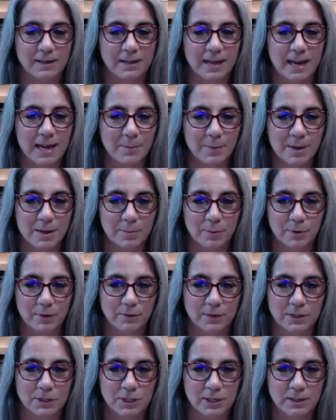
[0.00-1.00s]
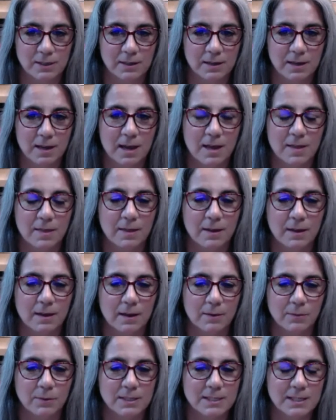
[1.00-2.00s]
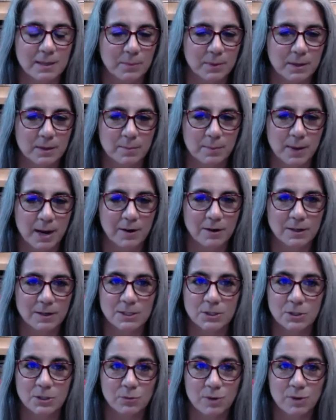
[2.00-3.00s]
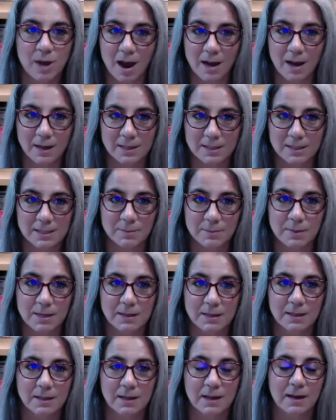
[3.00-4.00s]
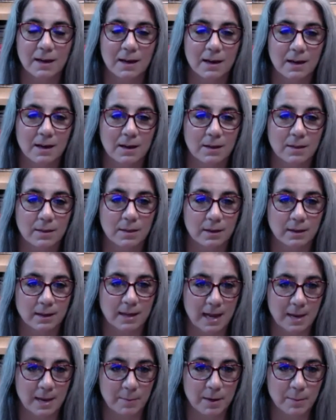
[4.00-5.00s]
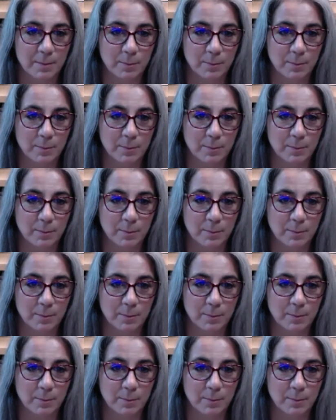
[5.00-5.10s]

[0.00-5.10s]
gamete provision, the recipient parents do not get to meet the gamete